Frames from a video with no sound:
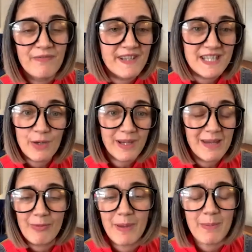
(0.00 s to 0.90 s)
video
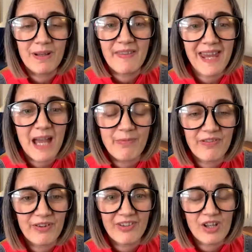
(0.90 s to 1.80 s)
keeps people on the app
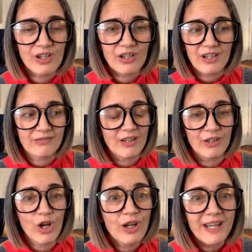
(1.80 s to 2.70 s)
for as long
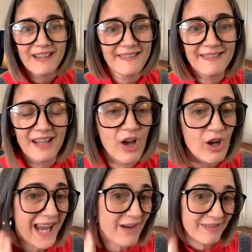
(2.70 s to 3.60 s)
longest
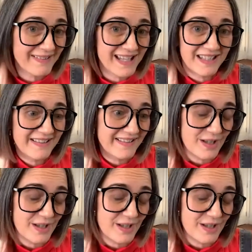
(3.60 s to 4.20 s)
or carousels.